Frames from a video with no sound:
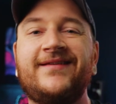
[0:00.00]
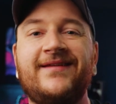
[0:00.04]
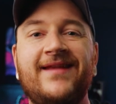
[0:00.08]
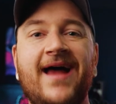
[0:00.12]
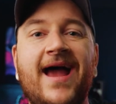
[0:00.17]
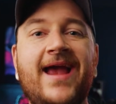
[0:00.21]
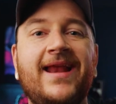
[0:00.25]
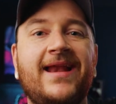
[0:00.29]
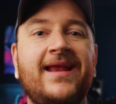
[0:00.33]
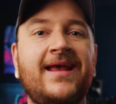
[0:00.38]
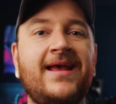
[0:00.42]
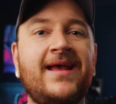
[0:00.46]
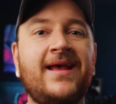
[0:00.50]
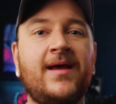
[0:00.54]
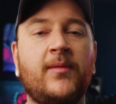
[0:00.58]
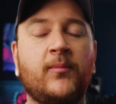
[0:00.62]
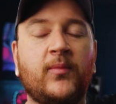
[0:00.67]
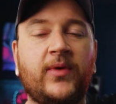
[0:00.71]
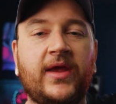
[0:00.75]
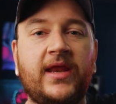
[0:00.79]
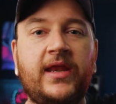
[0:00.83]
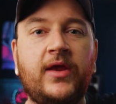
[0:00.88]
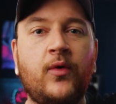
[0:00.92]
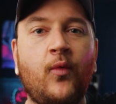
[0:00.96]
tonight
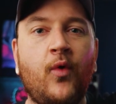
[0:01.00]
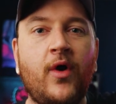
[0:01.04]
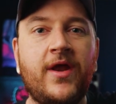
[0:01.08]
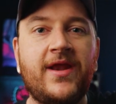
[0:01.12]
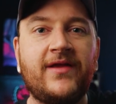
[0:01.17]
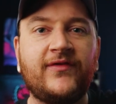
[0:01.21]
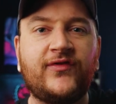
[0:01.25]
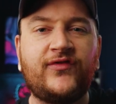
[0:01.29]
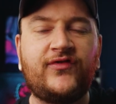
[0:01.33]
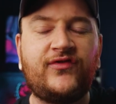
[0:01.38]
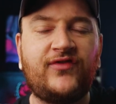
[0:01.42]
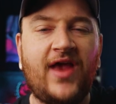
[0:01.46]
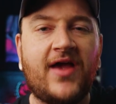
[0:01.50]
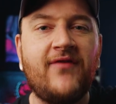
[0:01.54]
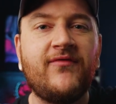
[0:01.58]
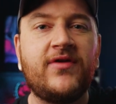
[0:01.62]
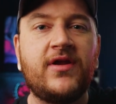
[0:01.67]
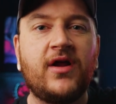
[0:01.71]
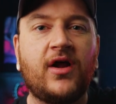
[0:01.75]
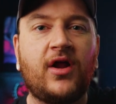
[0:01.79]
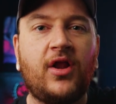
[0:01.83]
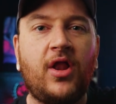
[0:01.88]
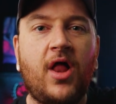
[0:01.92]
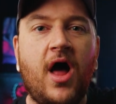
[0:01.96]
I'm getting one at
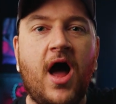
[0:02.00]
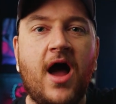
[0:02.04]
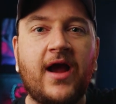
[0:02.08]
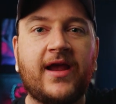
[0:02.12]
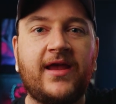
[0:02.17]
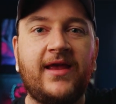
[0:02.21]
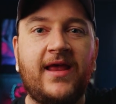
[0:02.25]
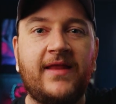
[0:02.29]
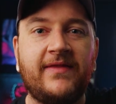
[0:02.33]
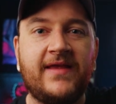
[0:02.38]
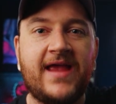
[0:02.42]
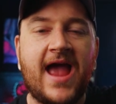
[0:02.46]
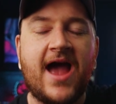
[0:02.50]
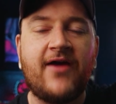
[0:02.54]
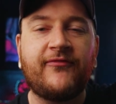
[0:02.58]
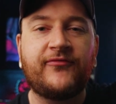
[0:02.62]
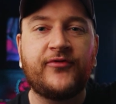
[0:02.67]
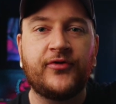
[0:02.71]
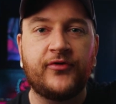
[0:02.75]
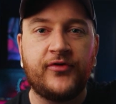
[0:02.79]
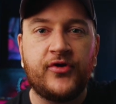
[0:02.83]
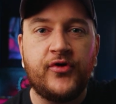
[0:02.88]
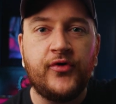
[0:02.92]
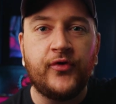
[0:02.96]
7 o'clock in the
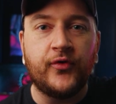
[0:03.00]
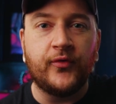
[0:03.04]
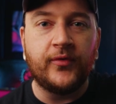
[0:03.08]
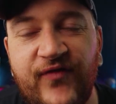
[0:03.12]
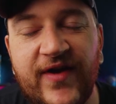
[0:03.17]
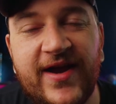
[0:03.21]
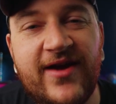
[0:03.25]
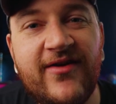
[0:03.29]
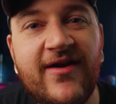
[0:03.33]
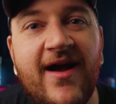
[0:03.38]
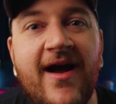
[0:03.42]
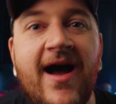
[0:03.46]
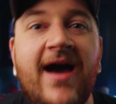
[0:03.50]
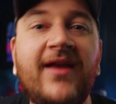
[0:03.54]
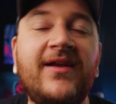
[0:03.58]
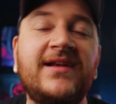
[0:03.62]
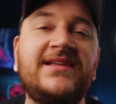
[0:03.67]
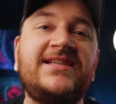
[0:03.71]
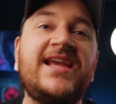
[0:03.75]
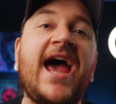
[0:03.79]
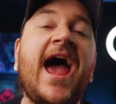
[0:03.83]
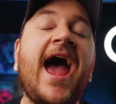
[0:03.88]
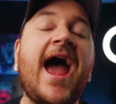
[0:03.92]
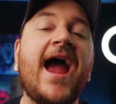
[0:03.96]
afternoon. Figure out how to
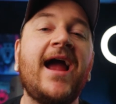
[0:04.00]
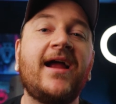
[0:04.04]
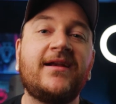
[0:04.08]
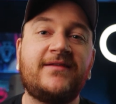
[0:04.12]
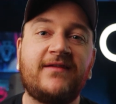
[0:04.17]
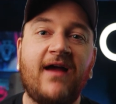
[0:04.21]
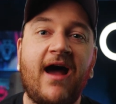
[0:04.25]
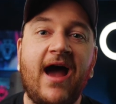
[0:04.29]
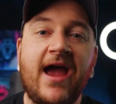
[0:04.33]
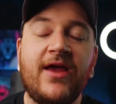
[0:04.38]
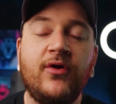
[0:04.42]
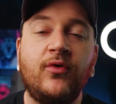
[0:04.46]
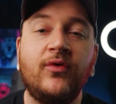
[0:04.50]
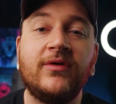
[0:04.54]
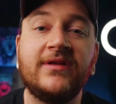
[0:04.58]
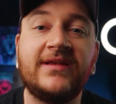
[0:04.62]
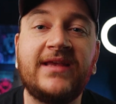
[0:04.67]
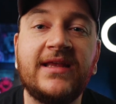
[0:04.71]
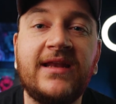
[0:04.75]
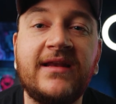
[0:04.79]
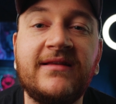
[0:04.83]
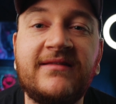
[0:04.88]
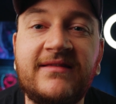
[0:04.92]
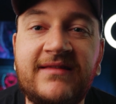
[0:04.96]
tag, title, and
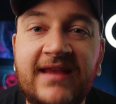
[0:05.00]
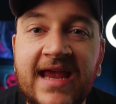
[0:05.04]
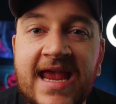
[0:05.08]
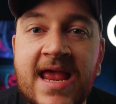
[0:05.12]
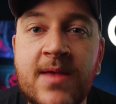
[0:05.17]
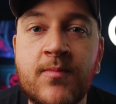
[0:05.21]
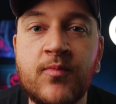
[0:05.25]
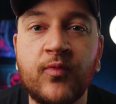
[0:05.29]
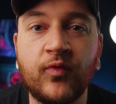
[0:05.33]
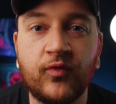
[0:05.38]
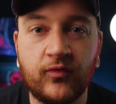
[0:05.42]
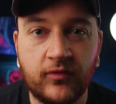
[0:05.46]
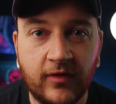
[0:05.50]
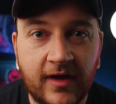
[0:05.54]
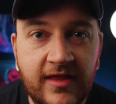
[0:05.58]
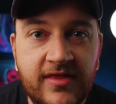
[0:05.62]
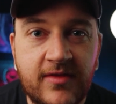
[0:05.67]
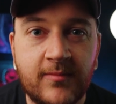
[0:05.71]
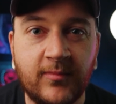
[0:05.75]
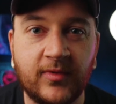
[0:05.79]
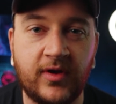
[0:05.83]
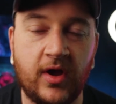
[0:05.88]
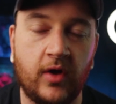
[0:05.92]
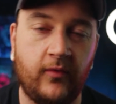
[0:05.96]
get a damn
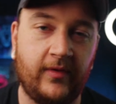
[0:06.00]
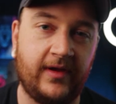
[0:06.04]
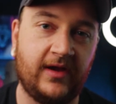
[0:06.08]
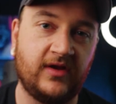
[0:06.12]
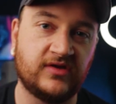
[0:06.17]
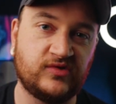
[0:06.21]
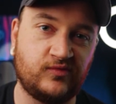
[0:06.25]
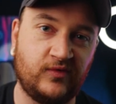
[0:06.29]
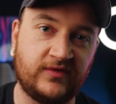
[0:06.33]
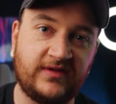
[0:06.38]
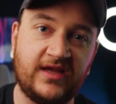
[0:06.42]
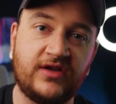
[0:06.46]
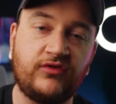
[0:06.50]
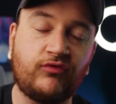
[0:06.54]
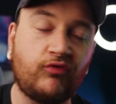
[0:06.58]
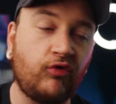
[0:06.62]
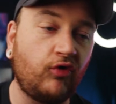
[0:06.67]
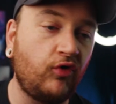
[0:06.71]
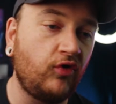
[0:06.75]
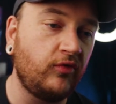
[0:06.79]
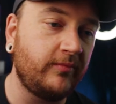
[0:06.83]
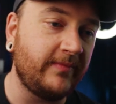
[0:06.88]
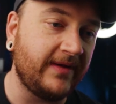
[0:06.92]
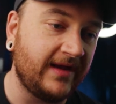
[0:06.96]
rhythm going is what they
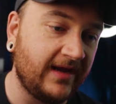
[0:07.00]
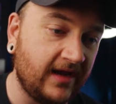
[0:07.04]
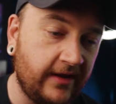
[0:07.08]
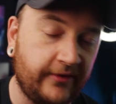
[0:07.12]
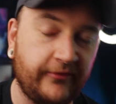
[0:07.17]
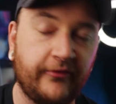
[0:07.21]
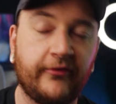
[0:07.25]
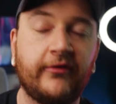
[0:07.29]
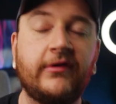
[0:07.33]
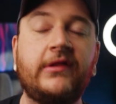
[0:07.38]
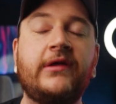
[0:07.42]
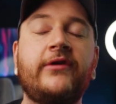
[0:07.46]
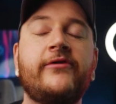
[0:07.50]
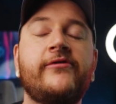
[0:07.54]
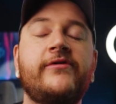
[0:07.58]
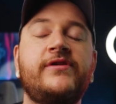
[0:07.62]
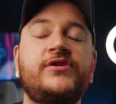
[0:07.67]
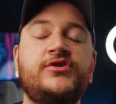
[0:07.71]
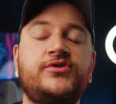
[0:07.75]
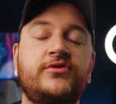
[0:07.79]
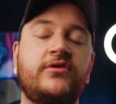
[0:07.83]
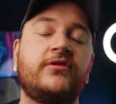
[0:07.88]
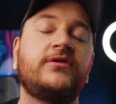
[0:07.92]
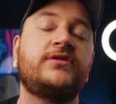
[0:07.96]
told me, and earlier
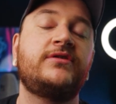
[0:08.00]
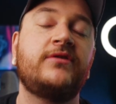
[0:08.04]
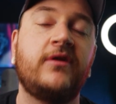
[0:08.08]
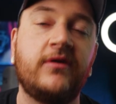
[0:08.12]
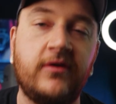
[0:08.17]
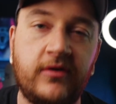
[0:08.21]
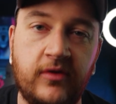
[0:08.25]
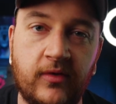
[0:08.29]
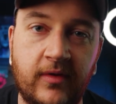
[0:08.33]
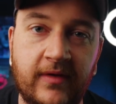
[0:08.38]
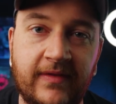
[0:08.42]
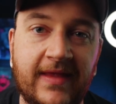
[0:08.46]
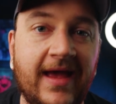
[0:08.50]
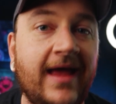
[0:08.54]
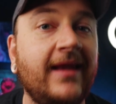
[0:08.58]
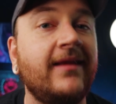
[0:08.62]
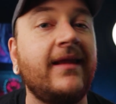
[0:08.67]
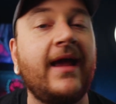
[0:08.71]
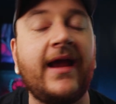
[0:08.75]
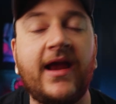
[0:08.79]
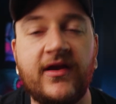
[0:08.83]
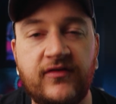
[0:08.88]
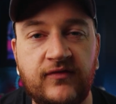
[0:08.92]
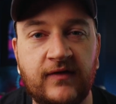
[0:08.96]
this year I started doing that.
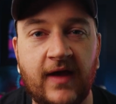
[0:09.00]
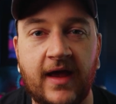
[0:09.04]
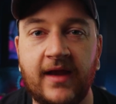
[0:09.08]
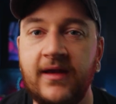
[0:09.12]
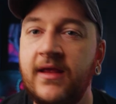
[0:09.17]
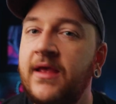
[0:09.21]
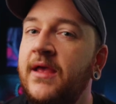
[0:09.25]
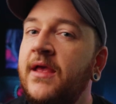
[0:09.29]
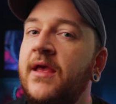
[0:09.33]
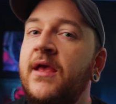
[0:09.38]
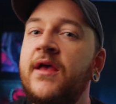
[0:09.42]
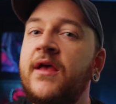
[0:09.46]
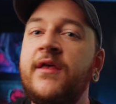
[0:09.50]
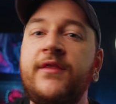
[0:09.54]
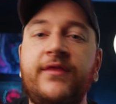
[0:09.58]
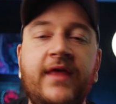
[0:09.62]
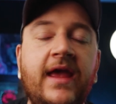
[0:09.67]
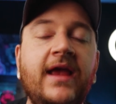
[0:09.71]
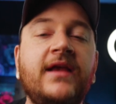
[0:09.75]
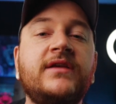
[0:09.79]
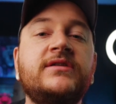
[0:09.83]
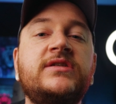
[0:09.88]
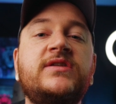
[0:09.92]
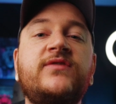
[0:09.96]
And like I said,
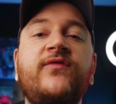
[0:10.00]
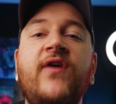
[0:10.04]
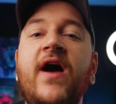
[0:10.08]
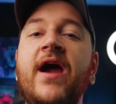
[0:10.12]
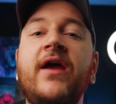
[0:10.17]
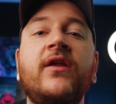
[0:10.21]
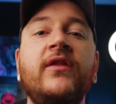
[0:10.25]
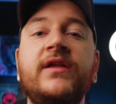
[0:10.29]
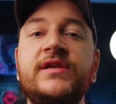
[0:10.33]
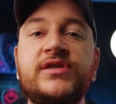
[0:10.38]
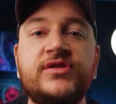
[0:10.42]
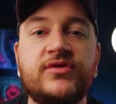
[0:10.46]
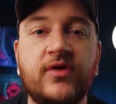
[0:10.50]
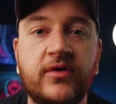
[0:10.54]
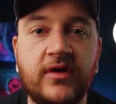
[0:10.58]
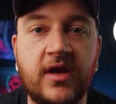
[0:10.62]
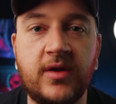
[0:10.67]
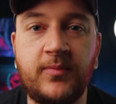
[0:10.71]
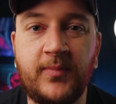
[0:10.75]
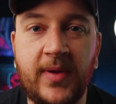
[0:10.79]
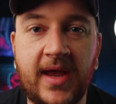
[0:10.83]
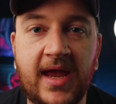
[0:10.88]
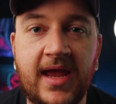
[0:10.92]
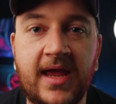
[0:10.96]
things finally
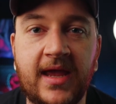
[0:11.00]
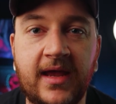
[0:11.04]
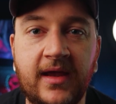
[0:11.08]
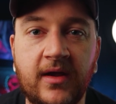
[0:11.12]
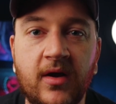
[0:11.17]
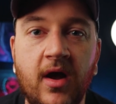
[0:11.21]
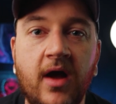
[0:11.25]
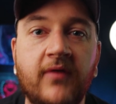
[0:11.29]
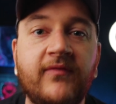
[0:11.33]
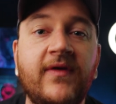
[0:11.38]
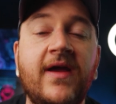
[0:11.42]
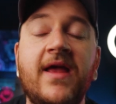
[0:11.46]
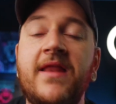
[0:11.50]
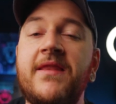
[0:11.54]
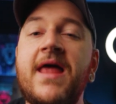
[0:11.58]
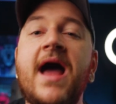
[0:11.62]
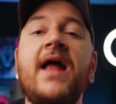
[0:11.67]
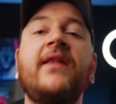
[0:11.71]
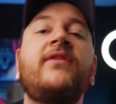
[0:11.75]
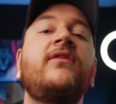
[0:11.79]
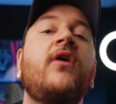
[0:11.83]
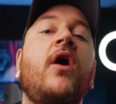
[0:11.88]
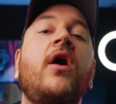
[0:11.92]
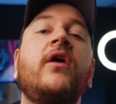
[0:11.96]
started paying off, and
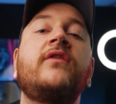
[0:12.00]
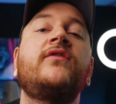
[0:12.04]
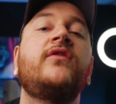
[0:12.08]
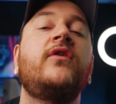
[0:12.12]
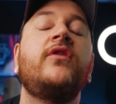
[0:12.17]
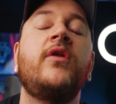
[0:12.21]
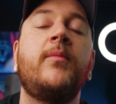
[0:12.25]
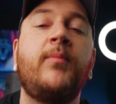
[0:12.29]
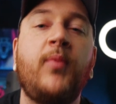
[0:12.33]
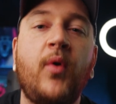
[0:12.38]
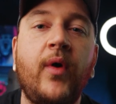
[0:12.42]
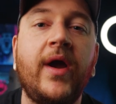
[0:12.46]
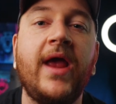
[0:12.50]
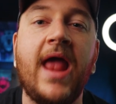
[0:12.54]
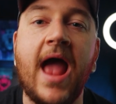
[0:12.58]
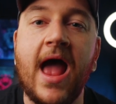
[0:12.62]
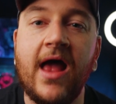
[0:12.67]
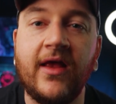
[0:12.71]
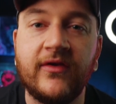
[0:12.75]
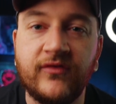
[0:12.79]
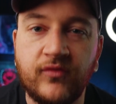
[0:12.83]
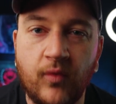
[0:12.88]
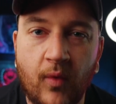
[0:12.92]
that's also the point as